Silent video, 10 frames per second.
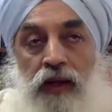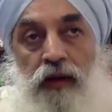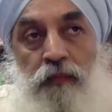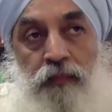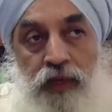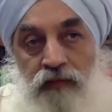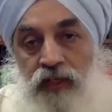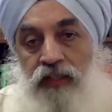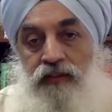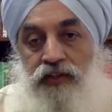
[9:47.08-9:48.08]

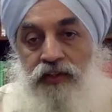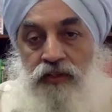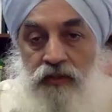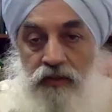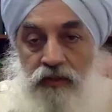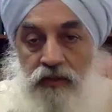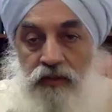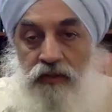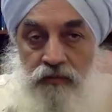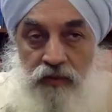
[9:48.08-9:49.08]
privatization
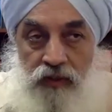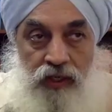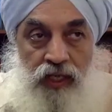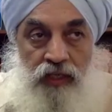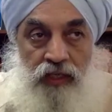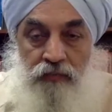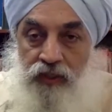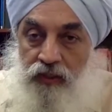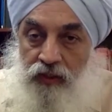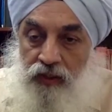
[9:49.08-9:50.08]
can be
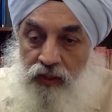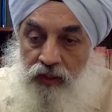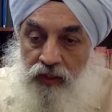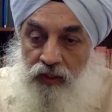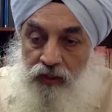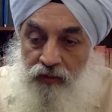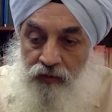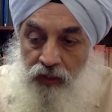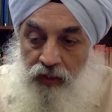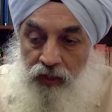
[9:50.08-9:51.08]

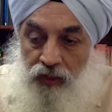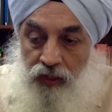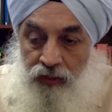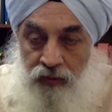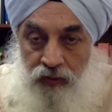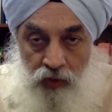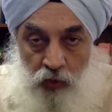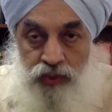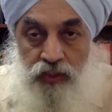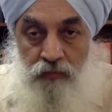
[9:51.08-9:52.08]
an ideological
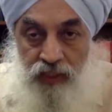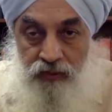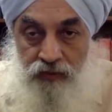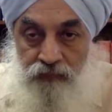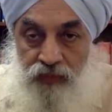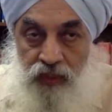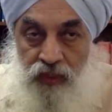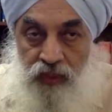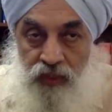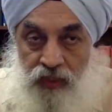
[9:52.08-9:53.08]
matter,
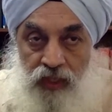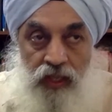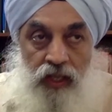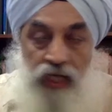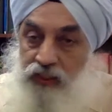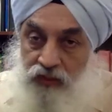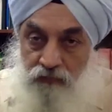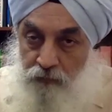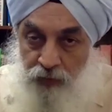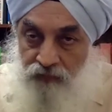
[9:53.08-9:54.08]
and it may
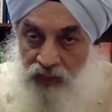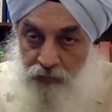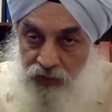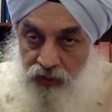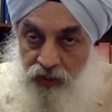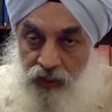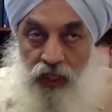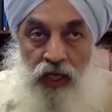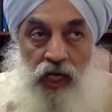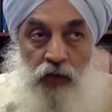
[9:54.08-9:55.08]
well be.
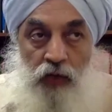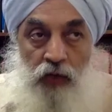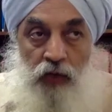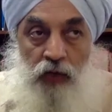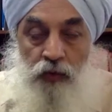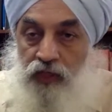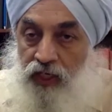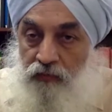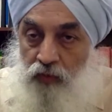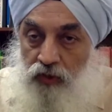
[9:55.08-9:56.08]
However, I am
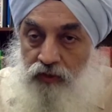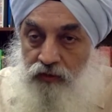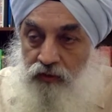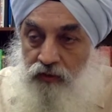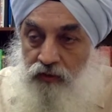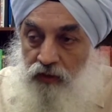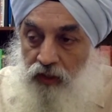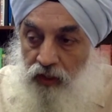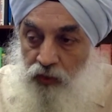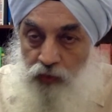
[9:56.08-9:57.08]
not arguing
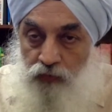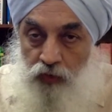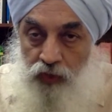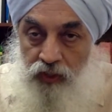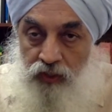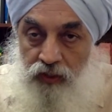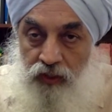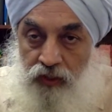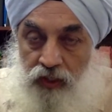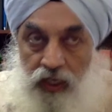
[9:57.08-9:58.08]
for it
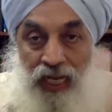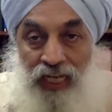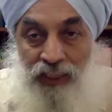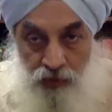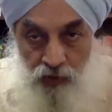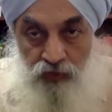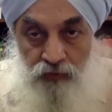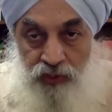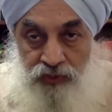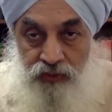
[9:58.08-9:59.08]
as one of the
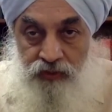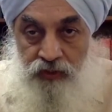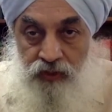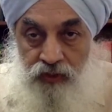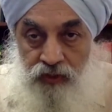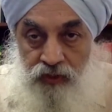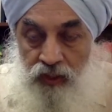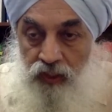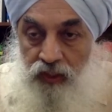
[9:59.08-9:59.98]
measures in terms of